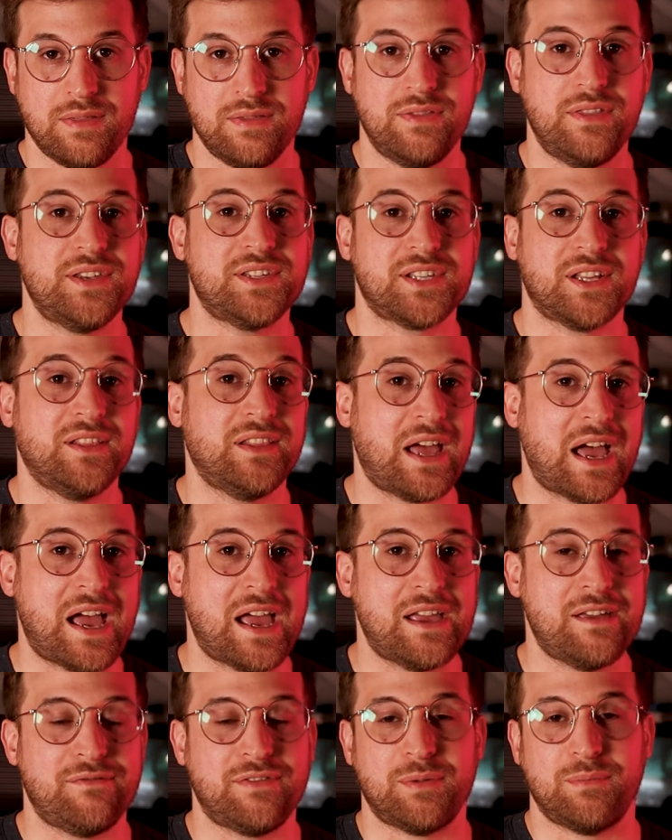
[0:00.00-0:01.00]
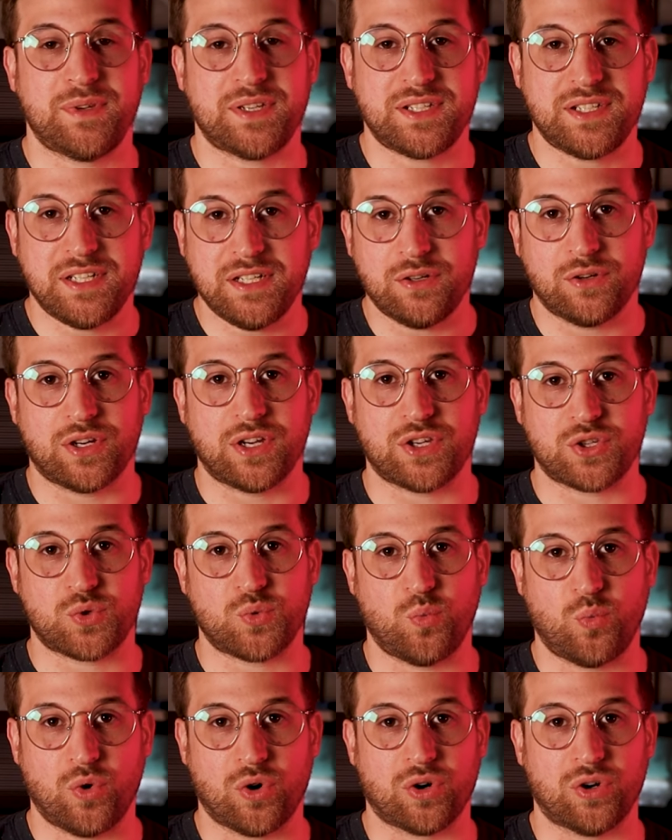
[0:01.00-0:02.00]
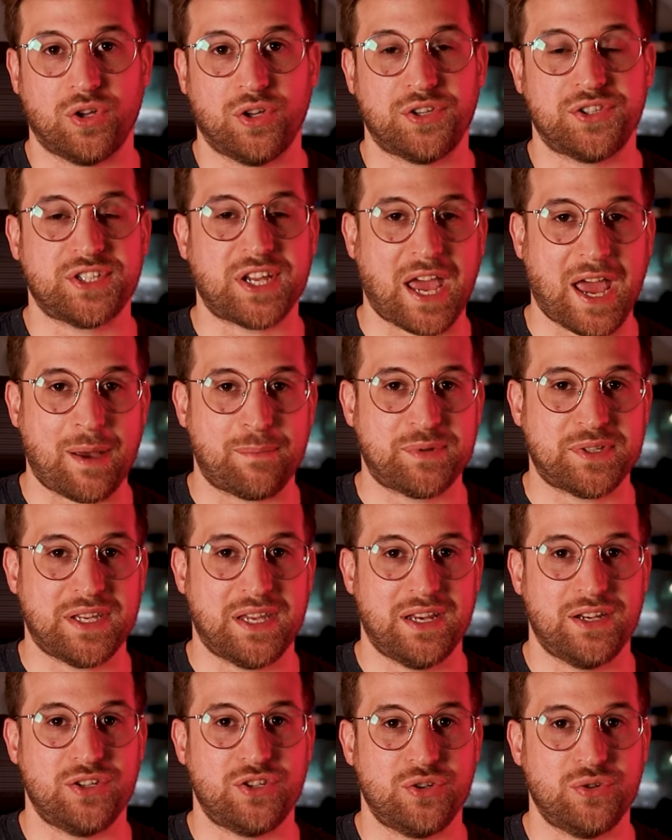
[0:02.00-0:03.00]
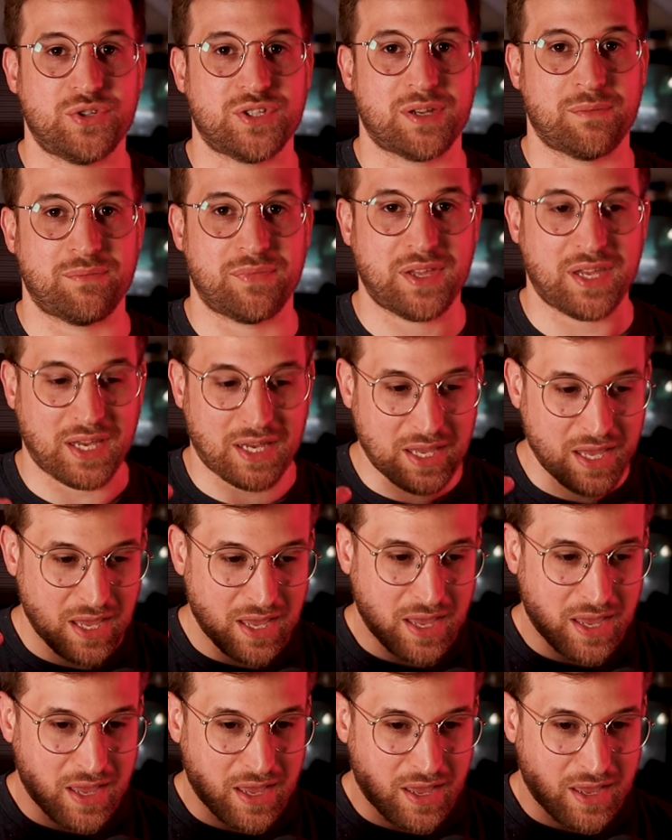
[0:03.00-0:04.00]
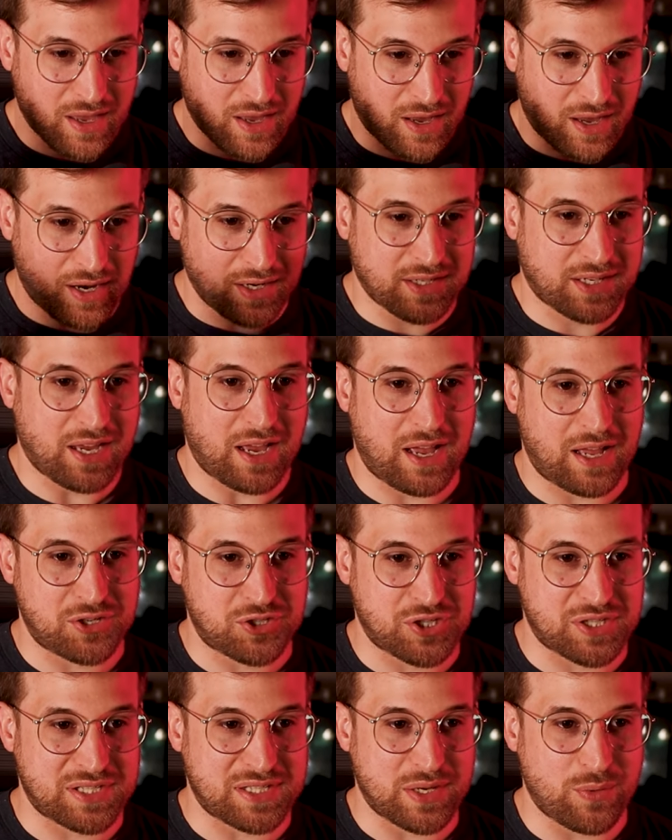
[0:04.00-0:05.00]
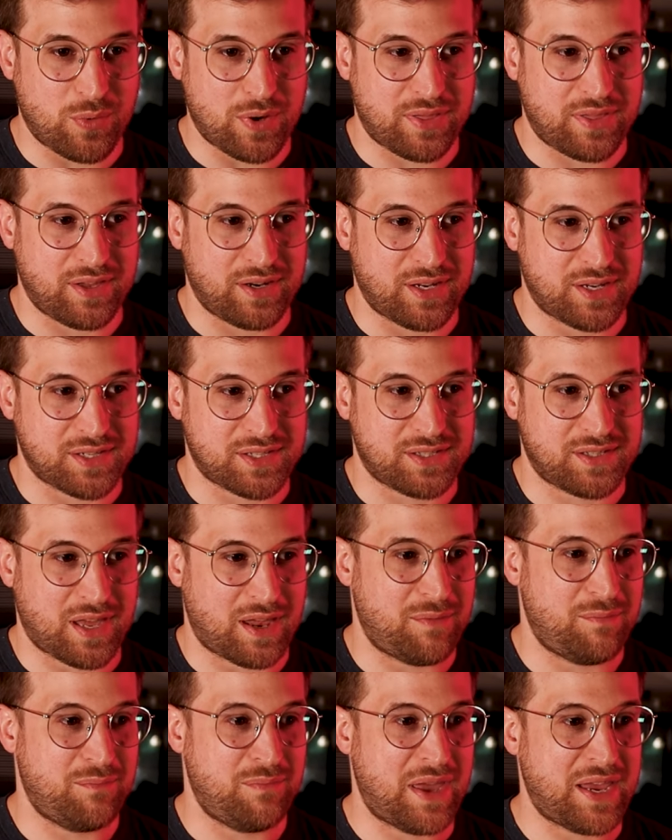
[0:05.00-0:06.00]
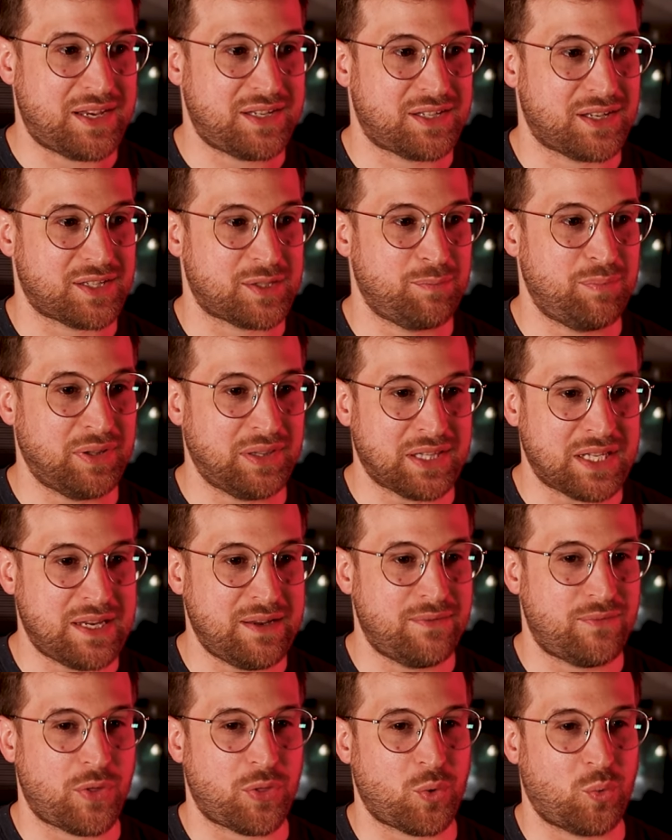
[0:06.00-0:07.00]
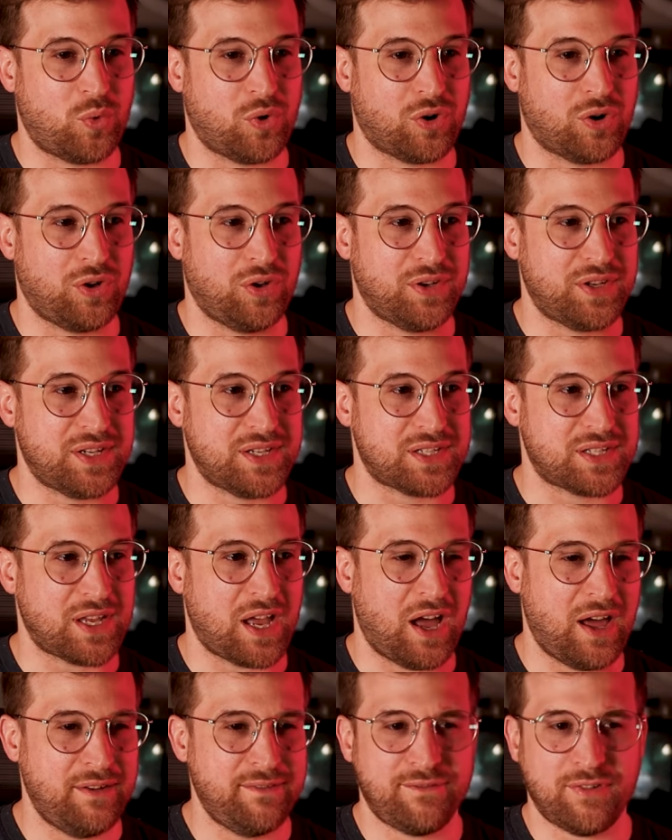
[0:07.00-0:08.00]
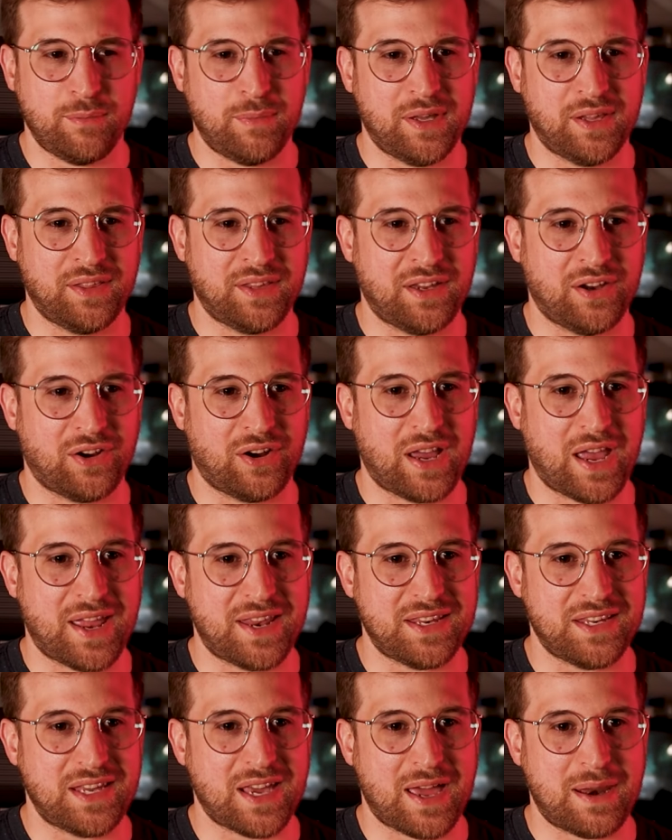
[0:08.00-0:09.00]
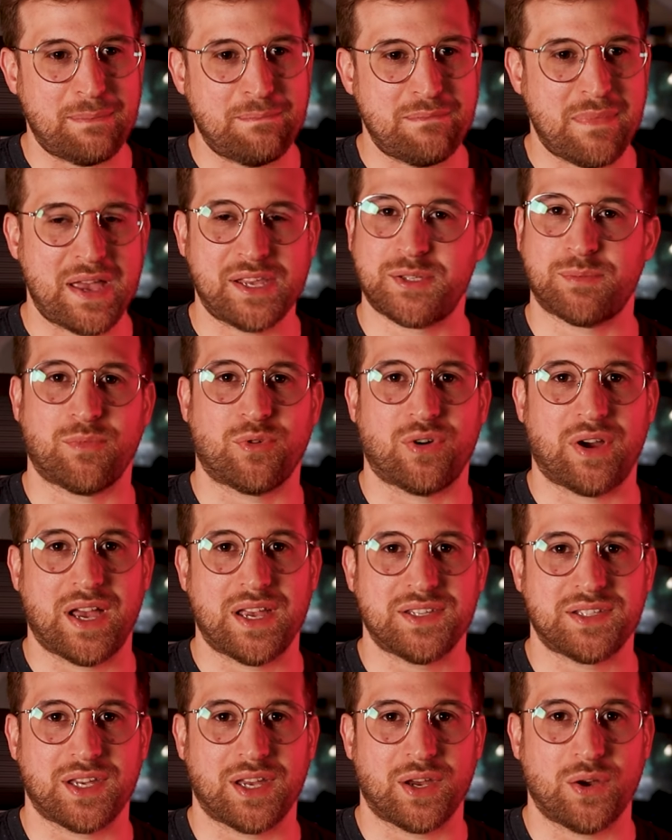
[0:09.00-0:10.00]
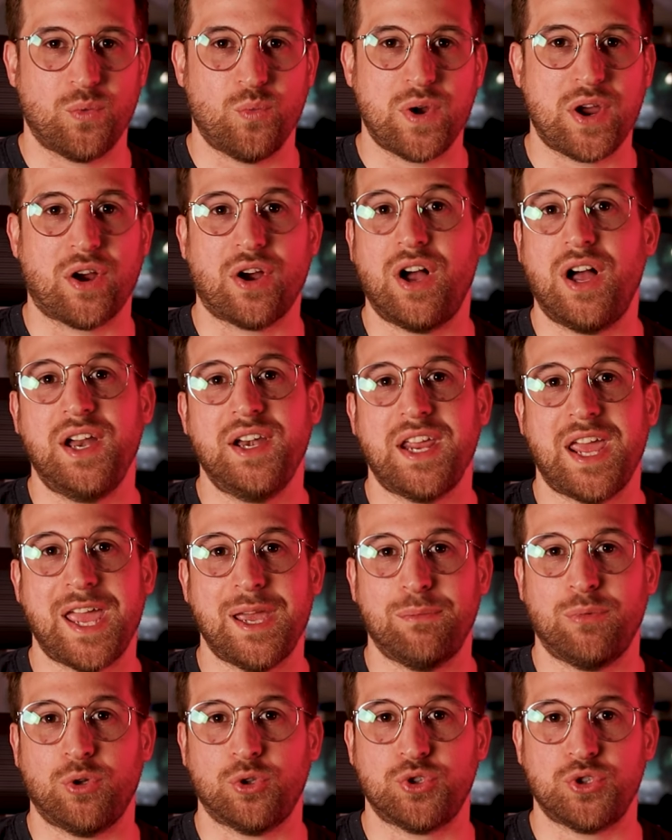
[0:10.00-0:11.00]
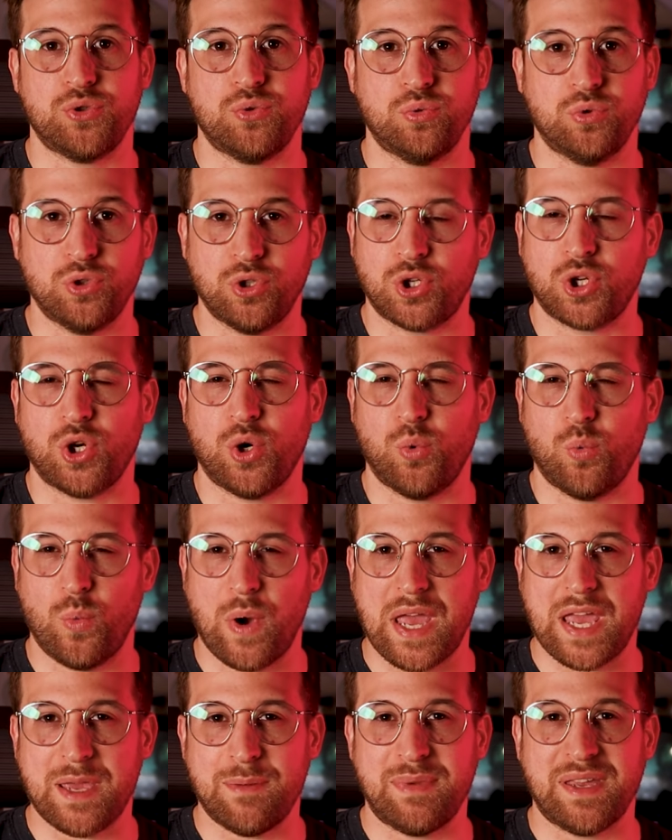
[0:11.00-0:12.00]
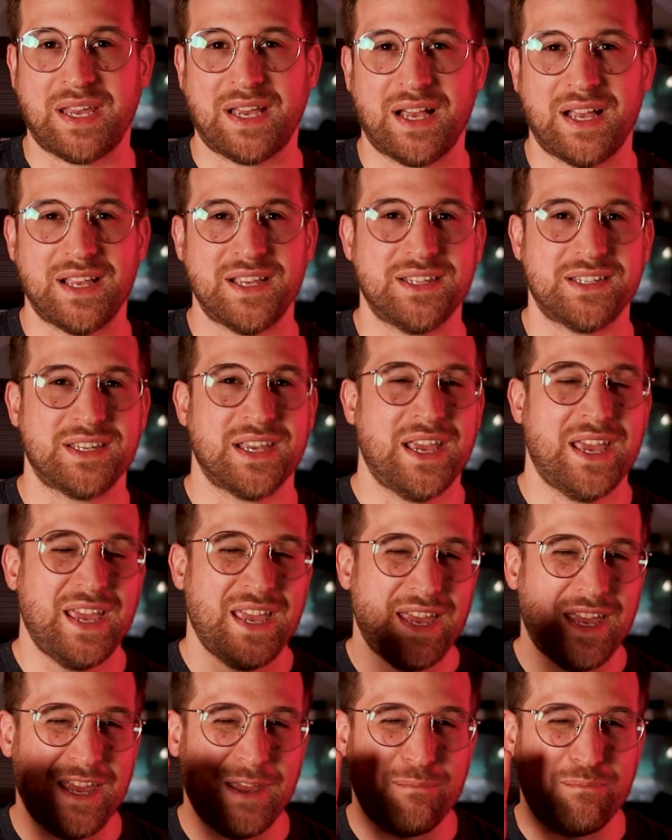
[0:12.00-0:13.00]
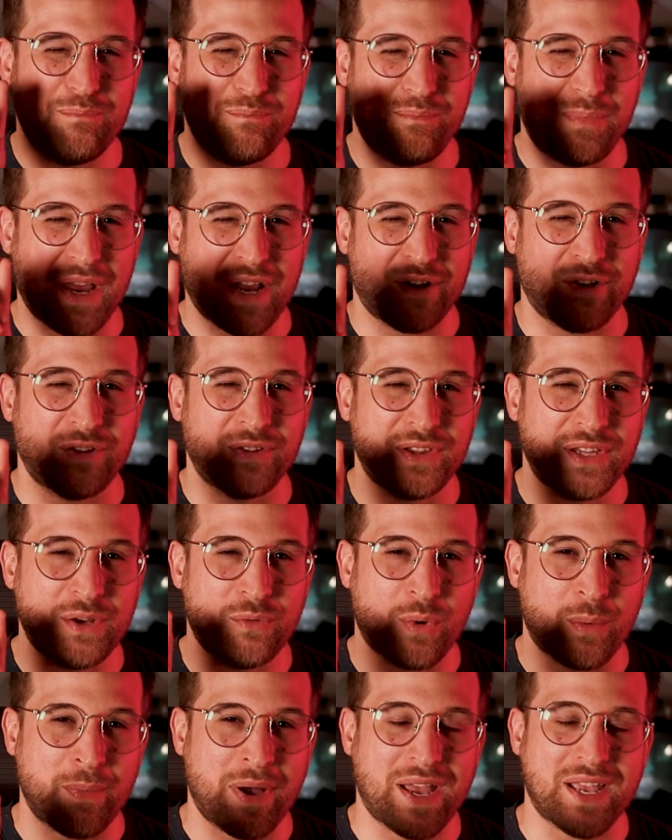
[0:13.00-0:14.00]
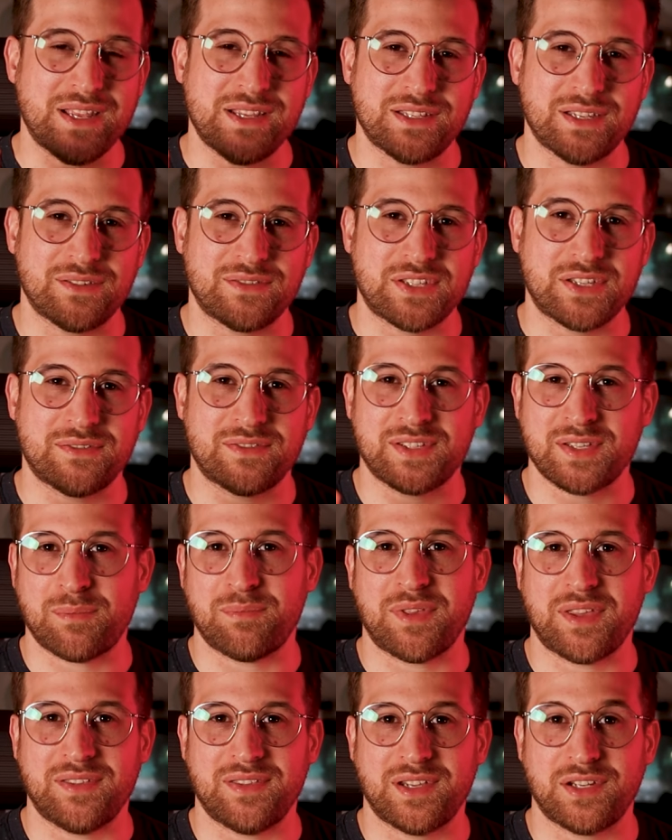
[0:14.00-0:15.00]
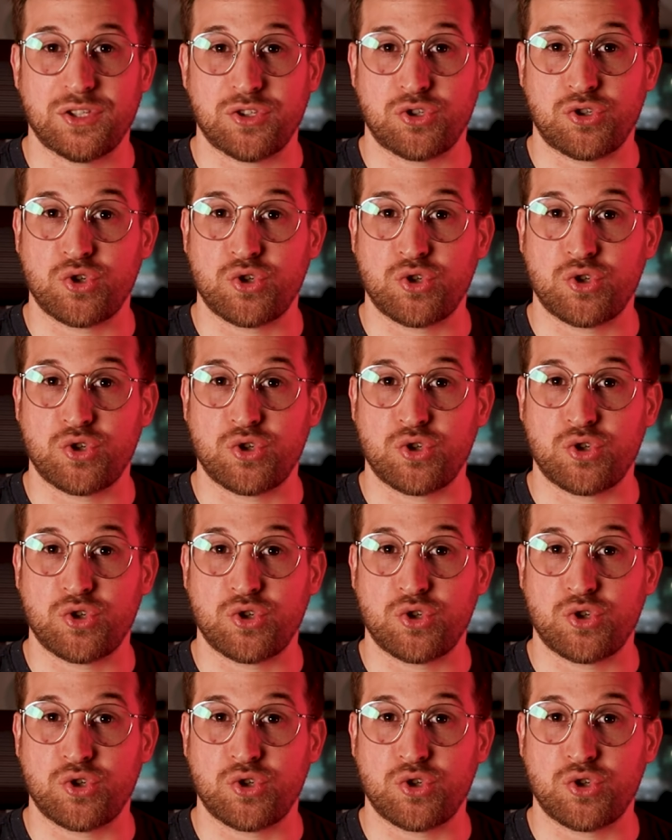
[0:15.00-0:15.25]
This alive and mysterious world taps into something unconsciously within us that makes us believe that the world is unfamiliar and yet mesmerizing. We are unable to look away because it barely reminds us of something that is